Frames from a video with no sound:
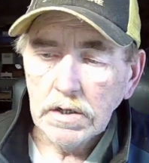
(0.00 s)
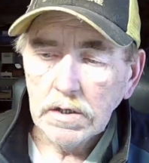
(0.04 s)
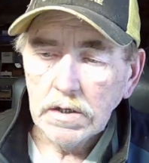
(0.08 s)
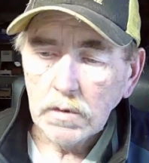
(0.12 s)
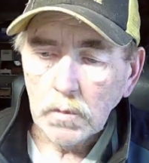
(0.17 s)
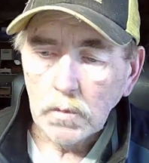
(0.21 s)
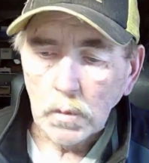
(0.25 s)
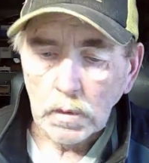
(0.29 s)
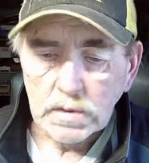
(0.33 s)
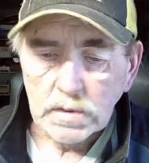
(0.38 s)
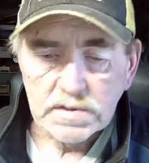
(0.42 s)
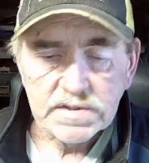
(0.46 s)

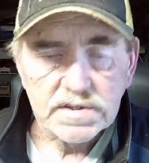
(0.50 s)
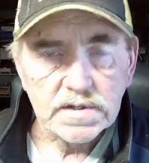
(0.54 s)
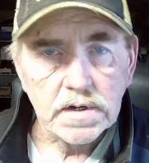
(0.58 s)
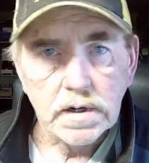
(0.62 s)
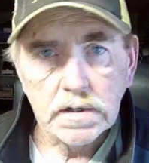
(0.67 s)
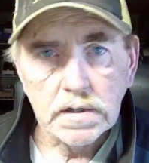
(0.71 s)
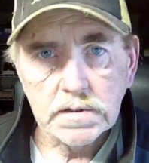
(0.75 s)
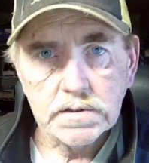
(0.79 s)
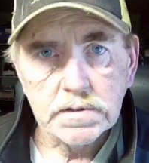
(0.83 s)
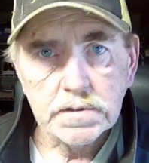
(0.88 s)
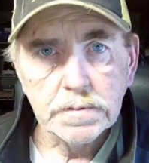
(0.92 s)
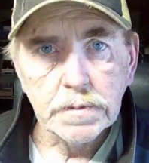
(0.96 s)
once the
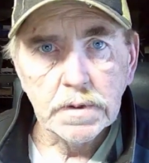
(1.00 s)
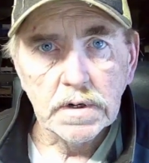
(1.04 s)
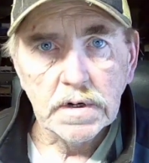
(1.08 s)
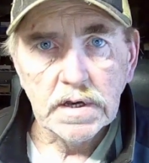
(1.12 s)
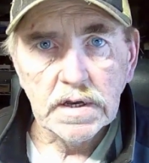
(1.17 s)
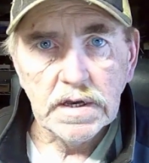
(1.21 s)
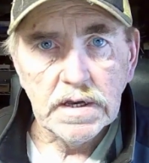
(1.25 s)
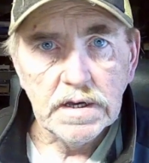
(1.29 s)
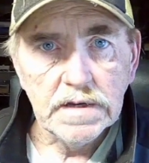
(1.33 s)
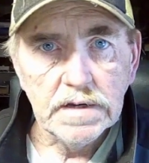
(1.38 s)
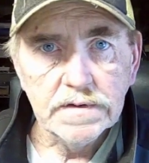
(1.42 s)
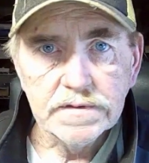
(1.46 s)
customer
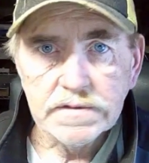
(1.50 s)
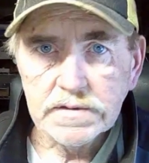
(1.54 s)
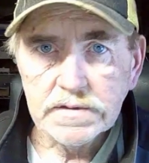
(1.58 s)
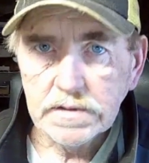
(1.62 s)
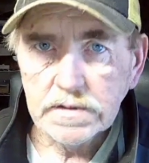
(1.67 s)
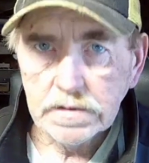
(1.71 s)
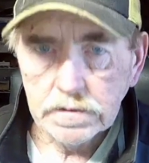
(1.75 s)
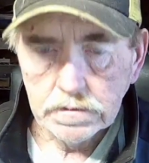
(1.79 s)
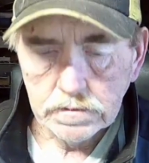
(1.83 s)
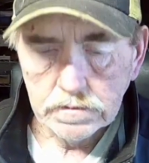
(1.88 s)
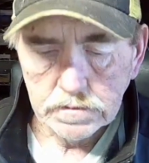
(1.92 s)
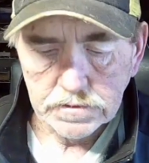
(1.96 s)
leaves,
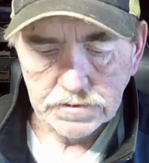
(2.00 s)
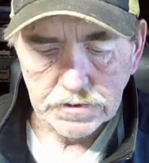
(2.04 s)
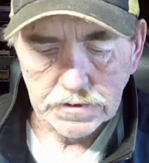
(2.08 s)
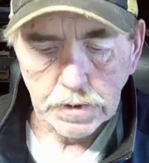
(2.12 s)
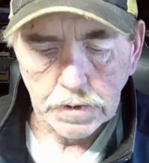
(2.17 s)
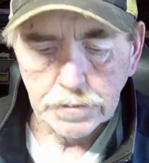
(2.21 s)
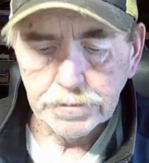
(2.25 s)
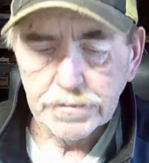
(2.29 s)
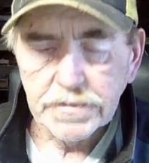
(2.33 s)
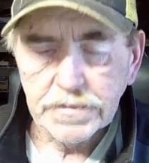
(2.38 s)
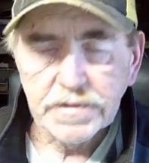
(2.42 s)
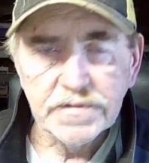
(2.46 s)

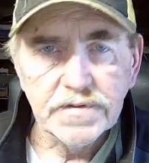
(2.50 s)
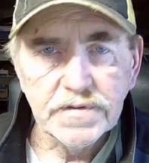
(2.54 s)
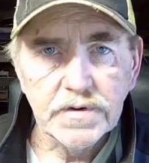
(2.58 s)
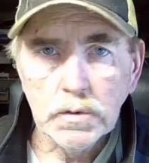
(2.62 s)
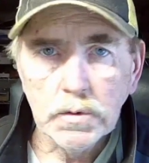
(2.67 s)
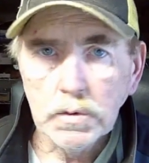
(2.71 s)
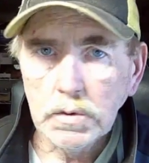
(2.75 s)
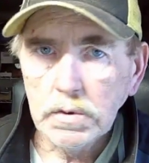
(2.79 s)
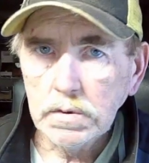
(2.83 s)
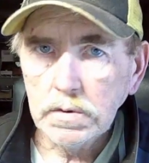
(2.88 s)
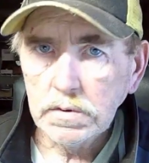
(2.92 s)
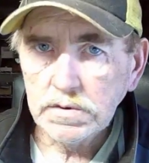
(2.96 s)
dump the
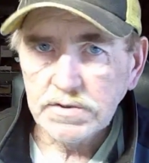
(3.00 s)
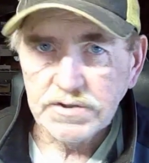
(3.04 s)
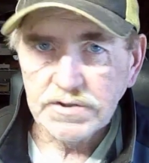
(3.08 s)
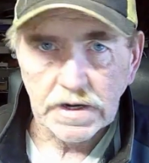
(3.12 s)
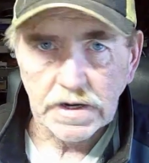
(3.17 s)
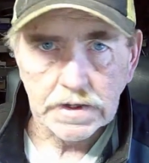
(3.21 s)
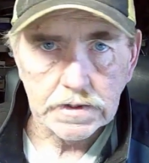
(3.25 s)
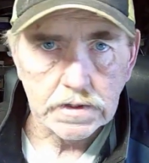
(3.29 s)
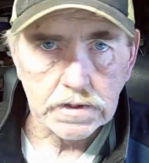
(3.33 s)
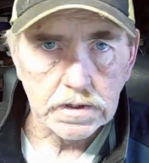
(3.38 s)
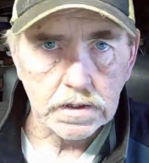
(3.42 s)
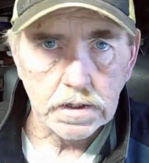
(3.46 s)
fuel,
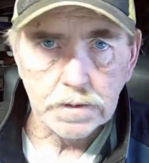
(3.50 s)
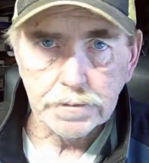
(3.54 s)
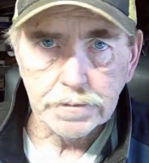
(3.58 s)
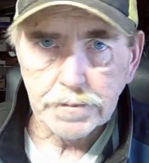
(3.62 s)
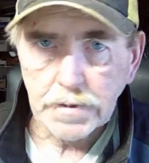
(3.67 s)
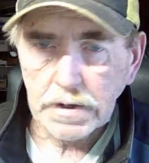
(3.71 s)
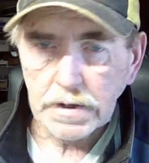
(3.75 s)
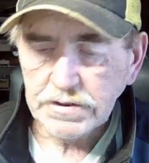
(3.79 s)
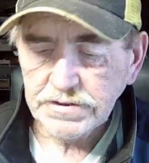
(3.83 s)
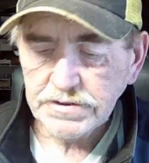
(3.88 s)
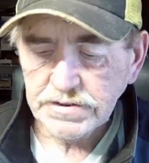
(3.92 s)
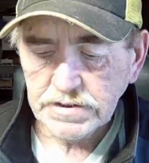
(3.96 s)
check the
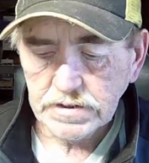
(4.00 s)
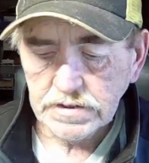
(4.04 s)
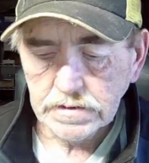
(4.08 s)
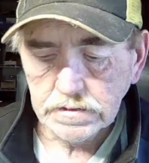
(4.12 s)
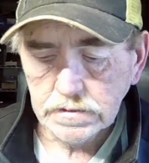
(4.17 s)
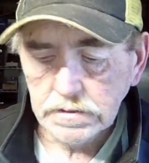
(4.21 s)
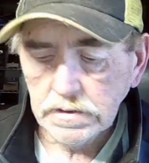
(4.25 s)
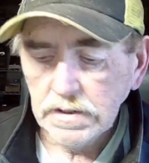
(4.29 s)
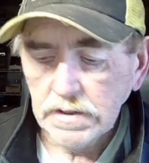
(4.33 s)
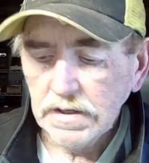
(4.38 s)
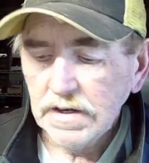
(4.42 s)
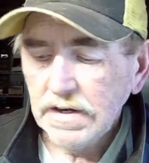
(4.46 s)

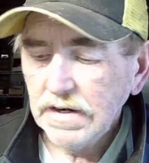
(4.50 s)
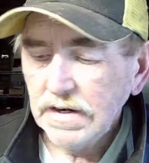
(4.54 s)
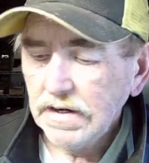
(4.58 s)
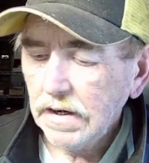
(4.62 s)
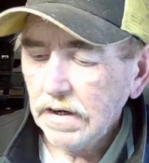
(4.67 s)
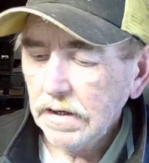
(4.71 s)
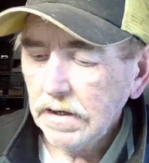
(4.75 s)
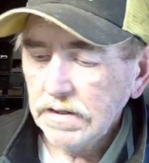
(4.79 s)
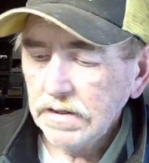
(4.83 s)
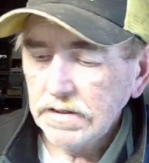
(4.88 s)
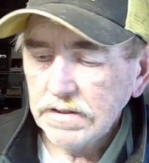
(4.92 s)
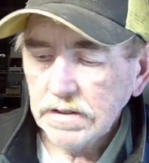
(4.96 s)
compression,
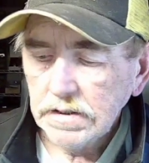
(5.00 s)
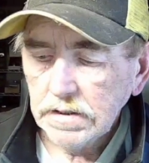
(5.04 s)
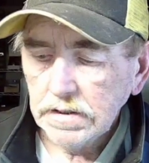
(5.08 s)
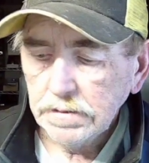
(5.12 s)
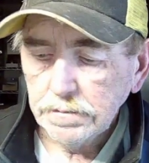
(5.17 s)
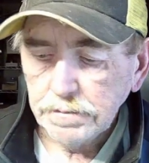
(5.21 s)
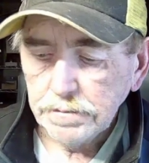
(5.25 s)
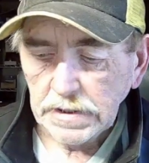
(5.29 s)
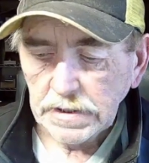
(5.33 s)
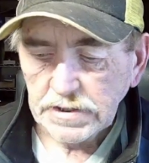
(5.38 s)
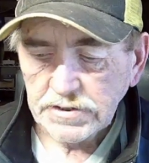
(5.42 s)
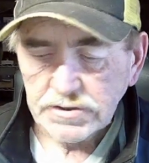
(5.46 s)

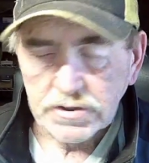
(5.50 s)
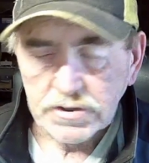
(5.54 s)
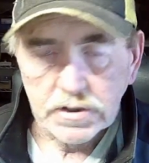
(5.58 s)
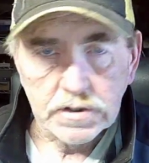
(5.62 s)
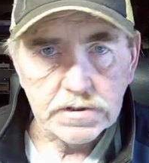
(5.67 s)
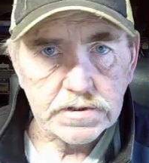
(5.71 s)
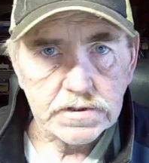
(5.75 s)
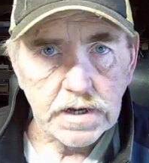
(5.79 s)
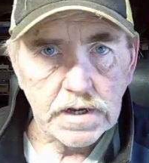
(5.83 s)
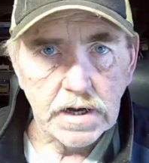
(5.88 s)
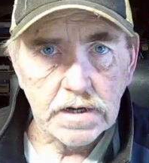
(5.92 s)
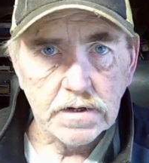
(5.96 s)
make sure
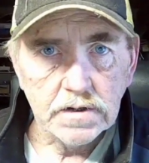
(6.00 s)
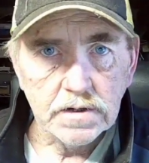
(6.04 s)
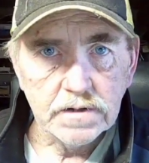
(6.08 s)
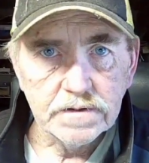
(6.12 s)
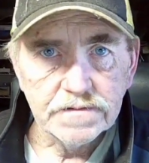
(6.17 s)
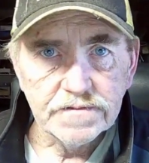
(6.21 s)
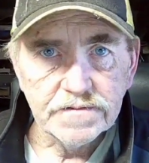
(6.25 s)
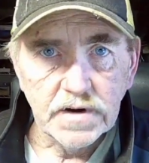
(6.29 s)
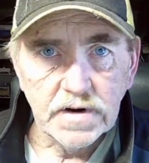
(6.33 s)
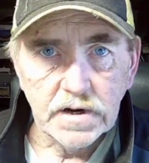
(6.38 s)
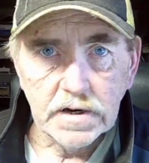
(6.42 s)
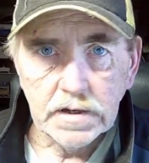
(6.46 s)
it's got good
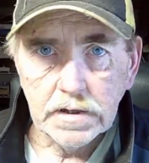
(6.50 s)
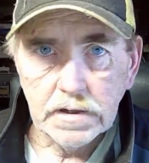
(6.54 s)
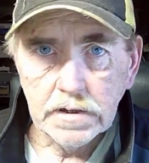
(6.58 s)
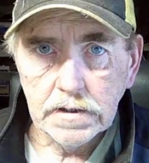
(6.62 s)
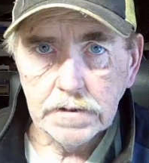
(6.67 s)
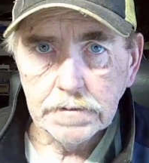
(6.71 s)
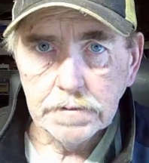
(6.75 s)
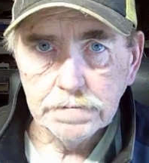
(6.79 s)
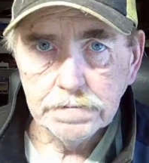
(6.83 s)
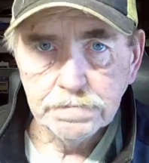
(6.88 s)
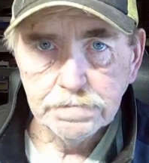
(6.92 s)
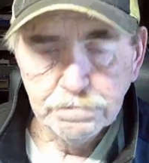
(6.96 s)
fire.